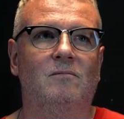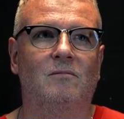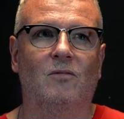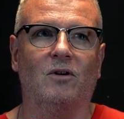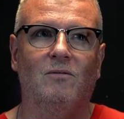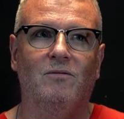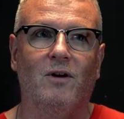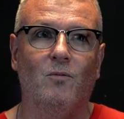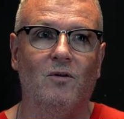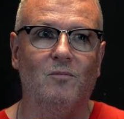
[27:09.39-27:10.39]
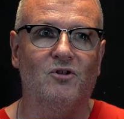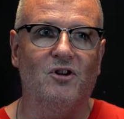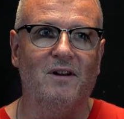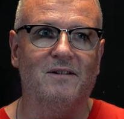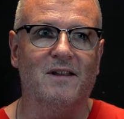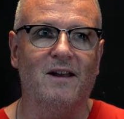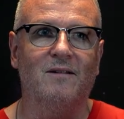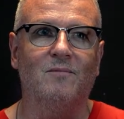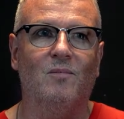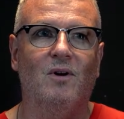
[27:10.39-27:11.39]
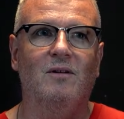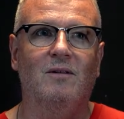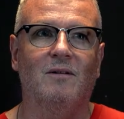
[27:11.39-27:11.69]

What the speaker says: well, they weren't machines then, but